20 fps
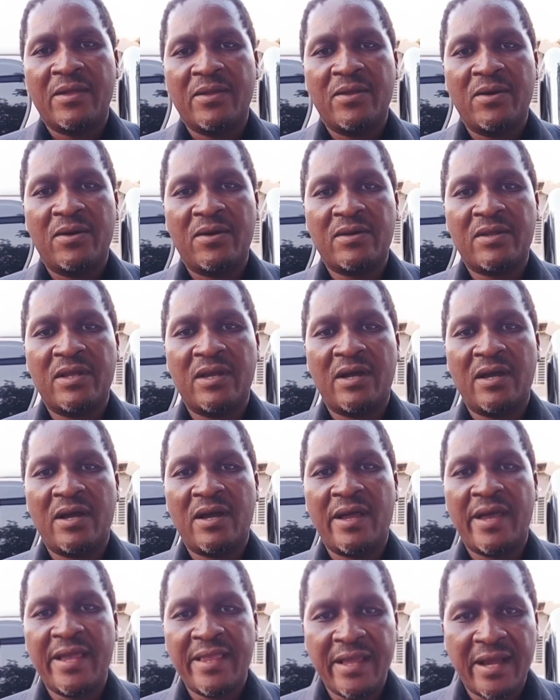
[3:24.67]

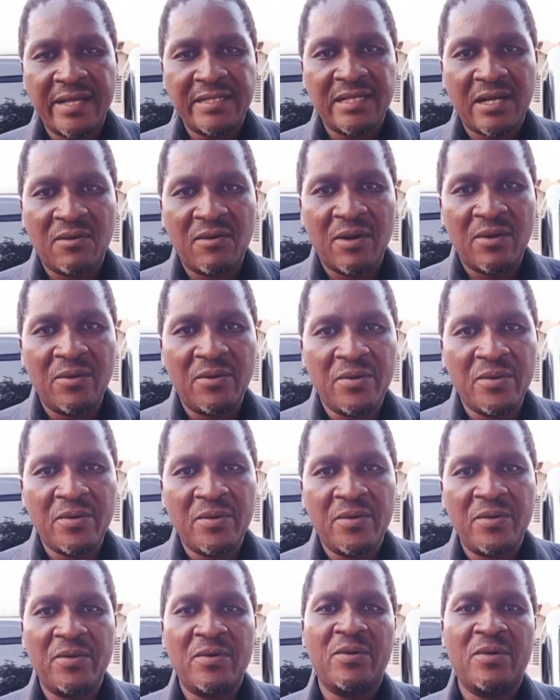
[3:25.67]
Dr. Edgar
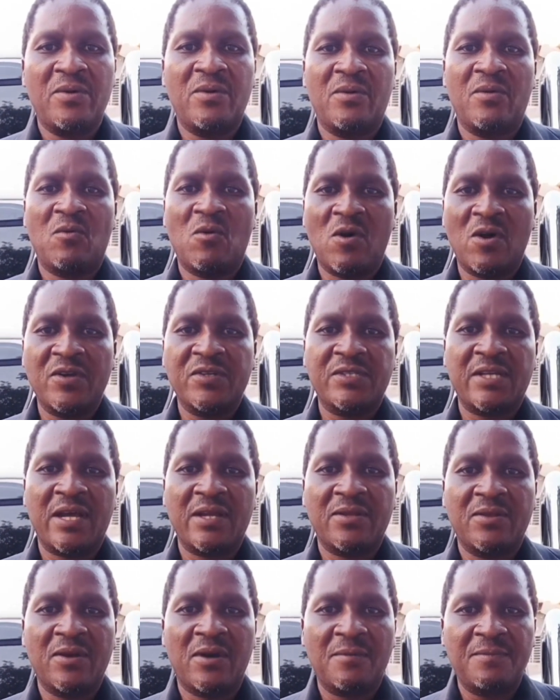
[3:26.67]
Lungu was
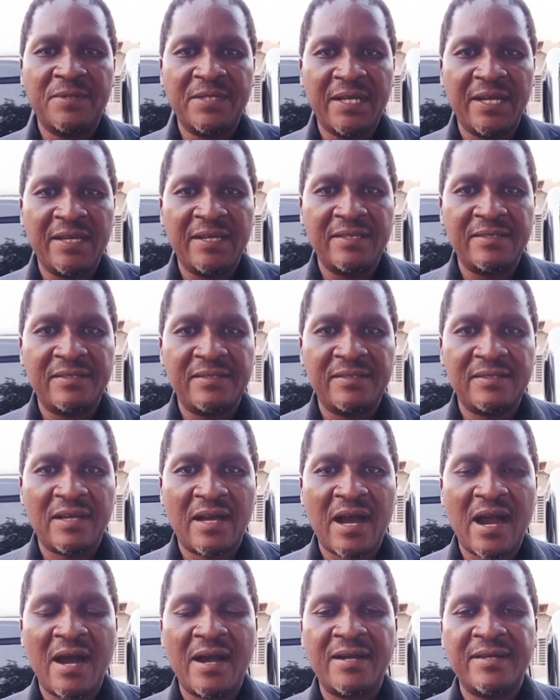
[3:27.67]
adopted
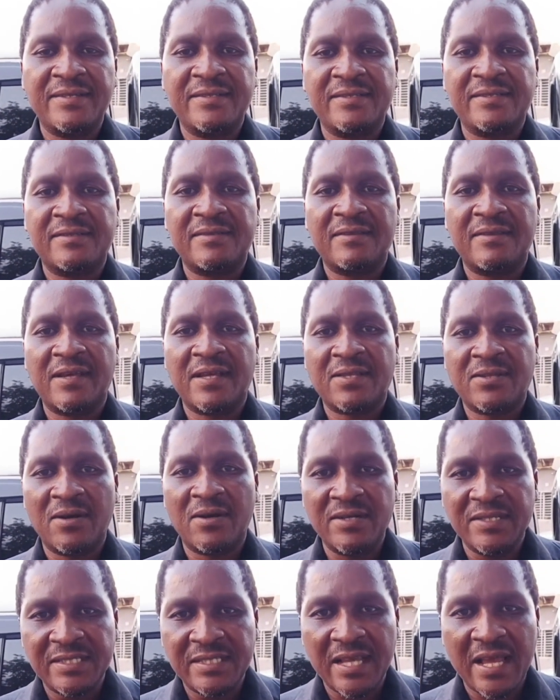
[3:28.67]
as the
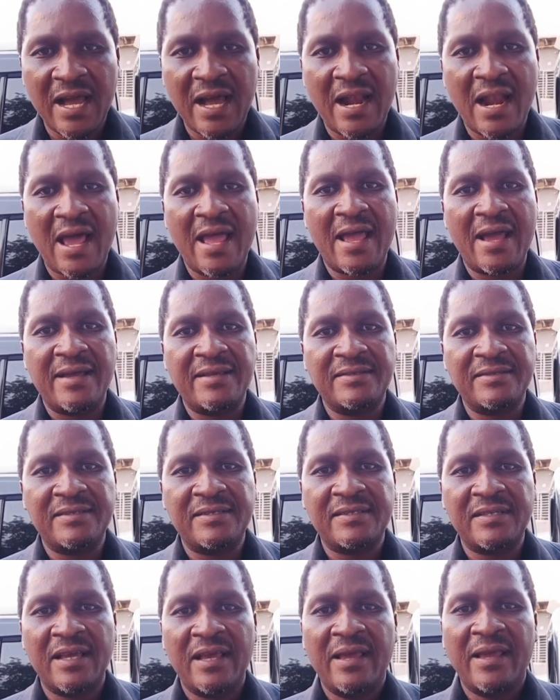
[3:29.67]
Tonse
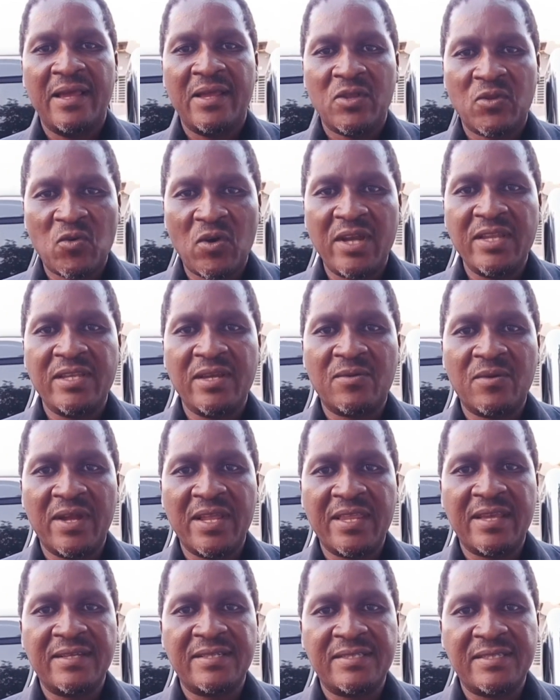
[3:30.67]
Alliance
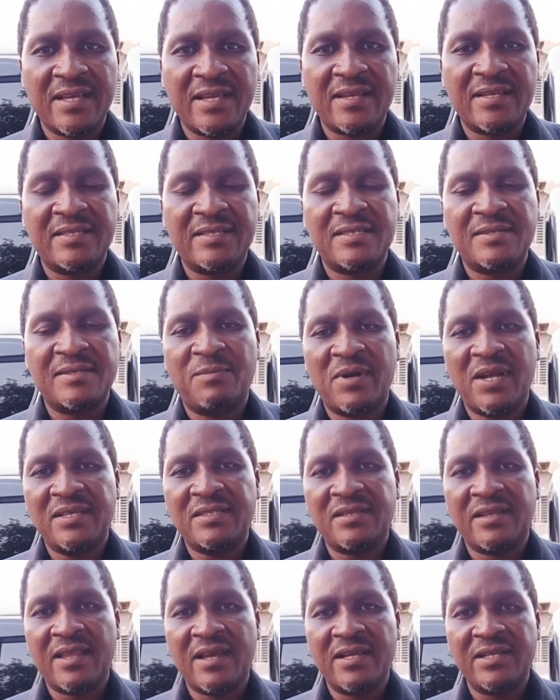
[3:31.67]
2026
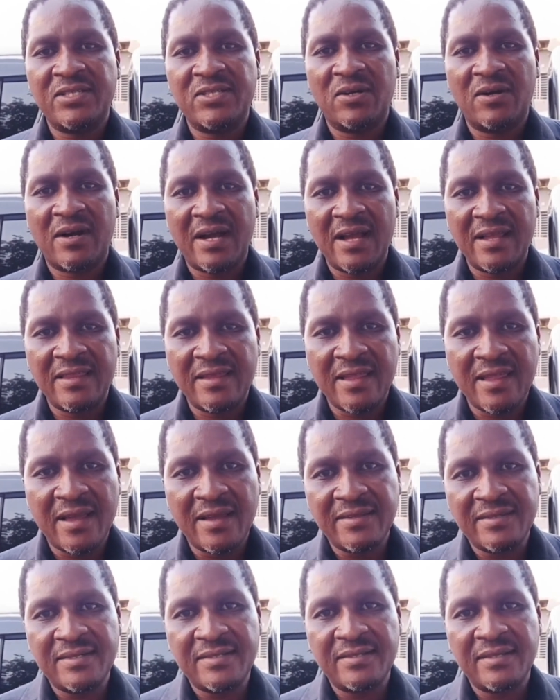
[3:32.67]
presidential
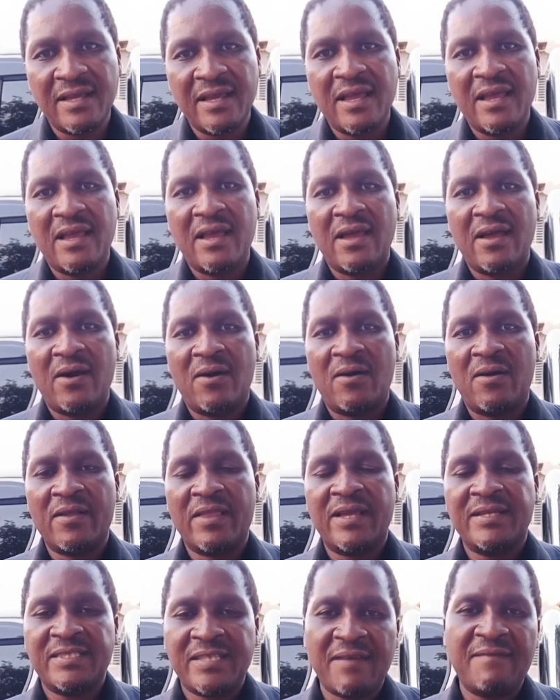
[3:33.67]
candidate
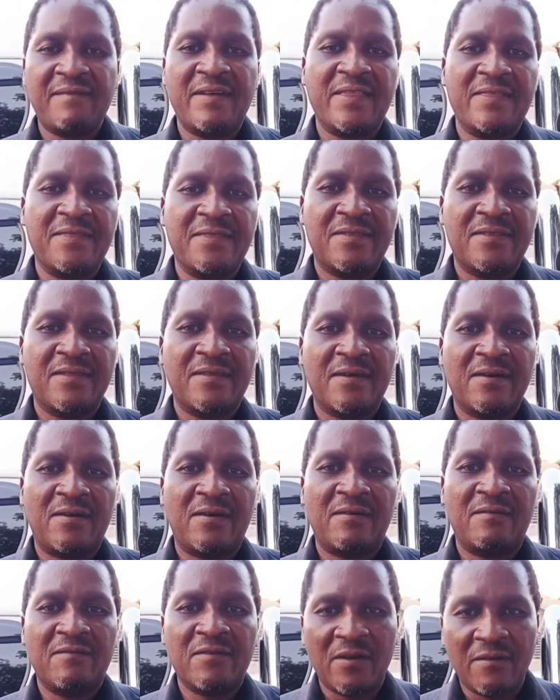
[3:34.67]
on the 7th
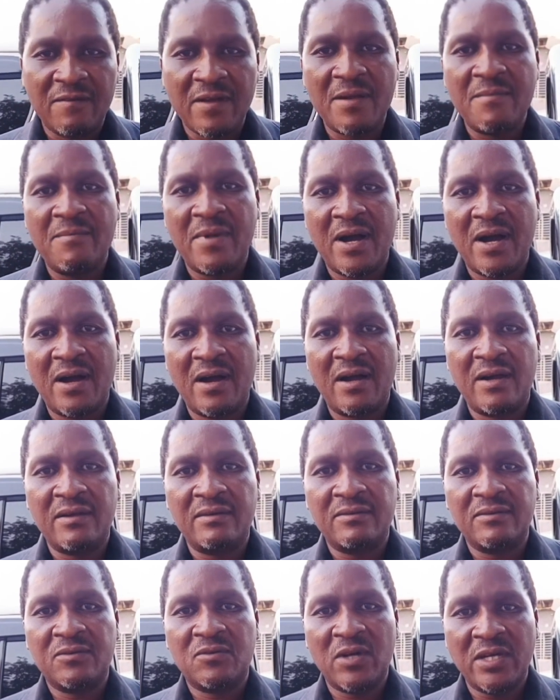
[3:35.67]
of
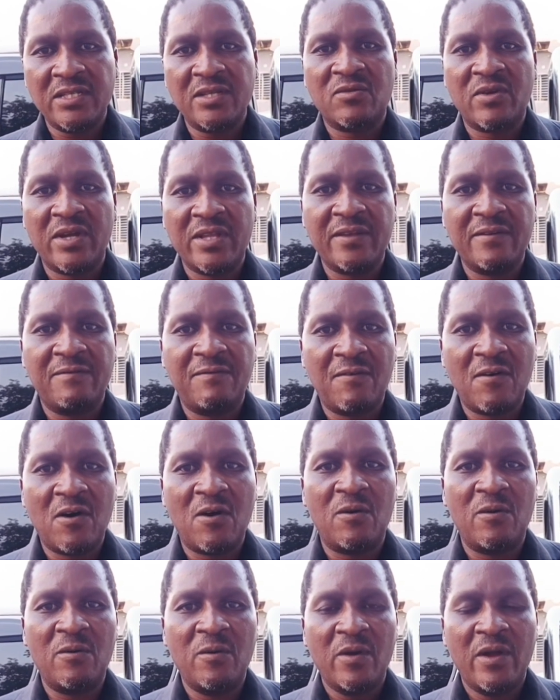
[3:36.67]
November 2024